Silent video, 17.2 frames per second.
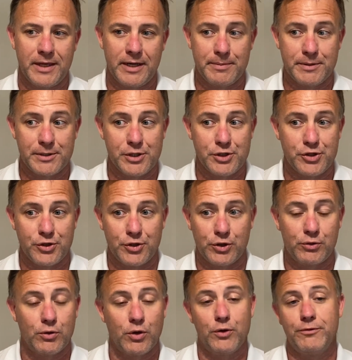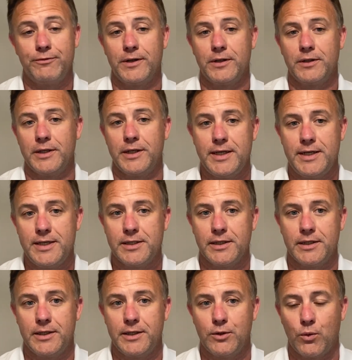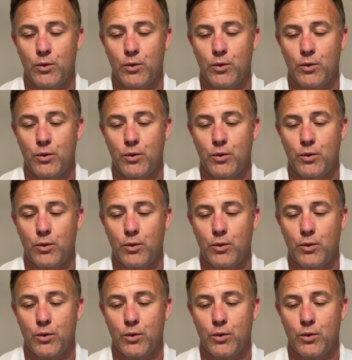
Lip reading: in a position to grow fairly easily,